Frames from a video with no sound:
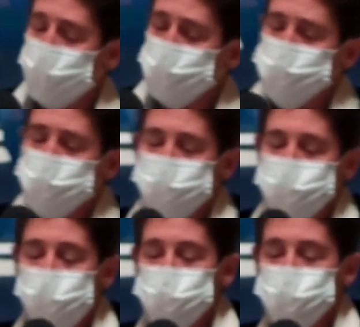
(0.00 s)
Dr.
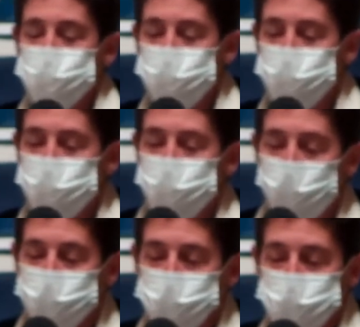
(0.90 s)
Bill Thomas, the
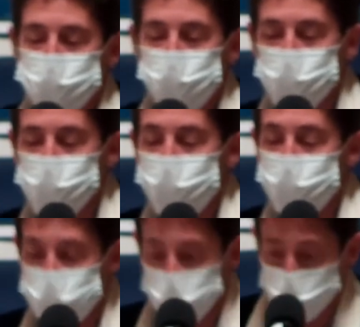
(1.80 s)
American author, performer,
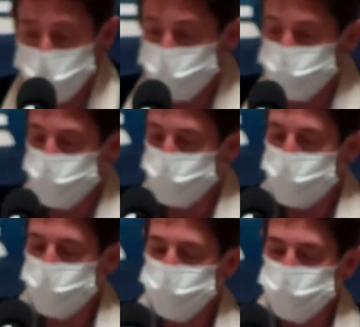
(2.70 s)
and authority on
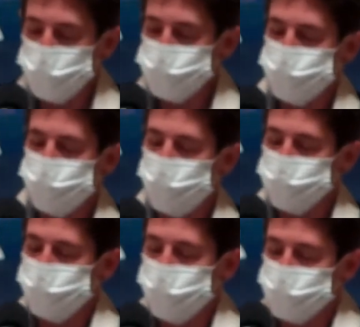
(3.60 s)
geriatric medicine and
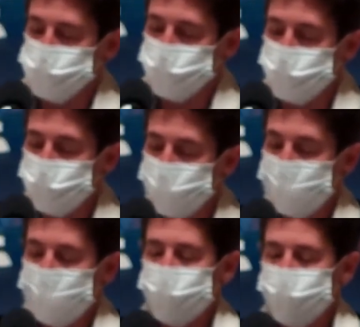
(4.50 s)
elder care, said
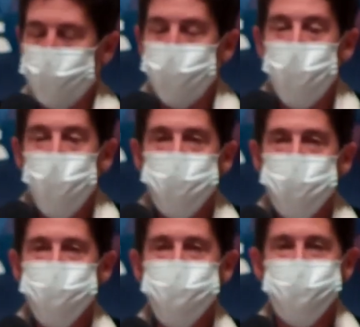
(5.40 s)
that the
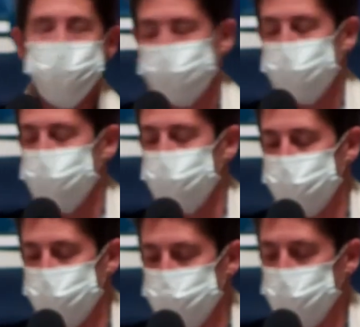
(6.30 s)
happiest
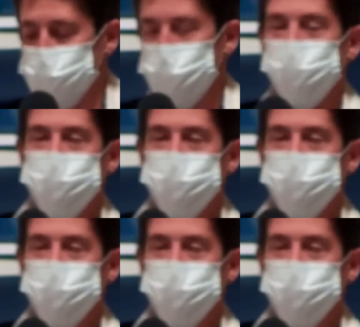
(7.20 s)
decade in most